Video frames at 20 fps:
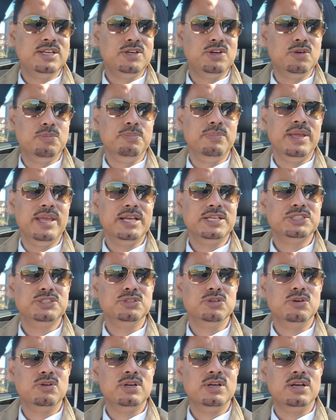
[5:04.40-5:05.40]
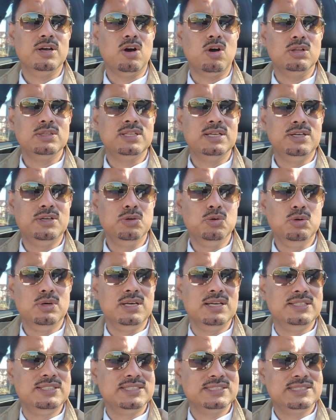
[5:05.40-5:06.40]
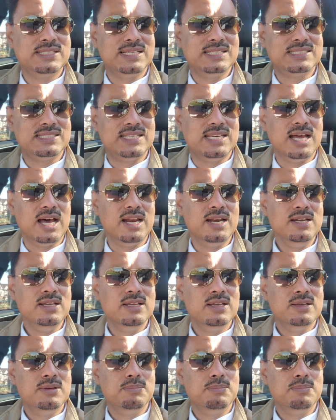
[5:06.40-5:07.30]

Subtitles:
to make sure all the due diligence is done